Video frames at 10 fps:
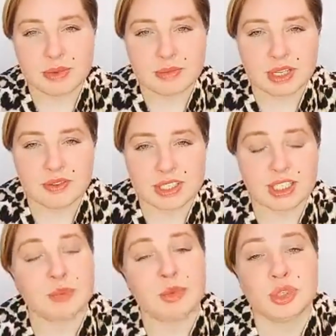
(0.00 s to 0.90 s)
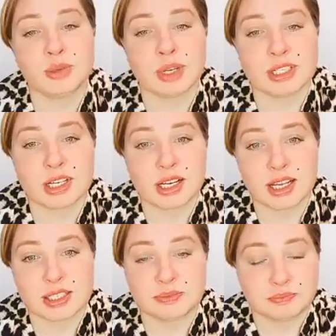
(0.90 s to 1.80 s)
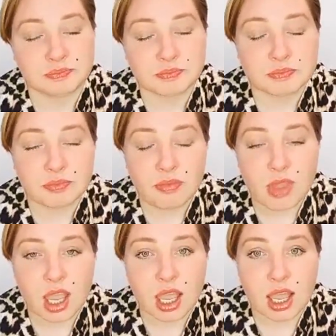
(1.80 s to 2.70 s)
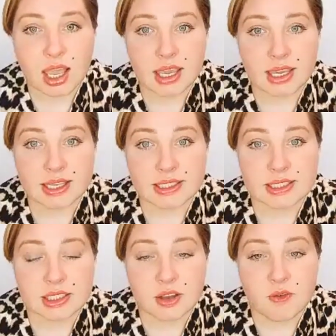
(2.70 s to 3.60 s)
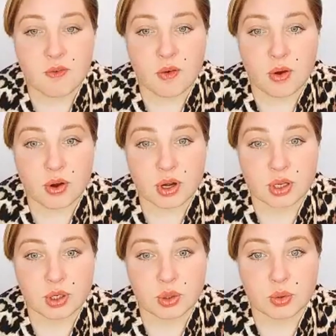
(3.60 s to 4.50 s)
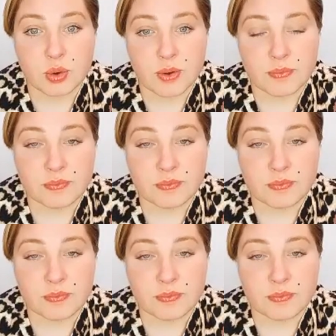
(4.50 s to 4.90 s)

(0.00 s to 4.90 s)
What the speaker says: Manifesting Beauty Masterclass is for you.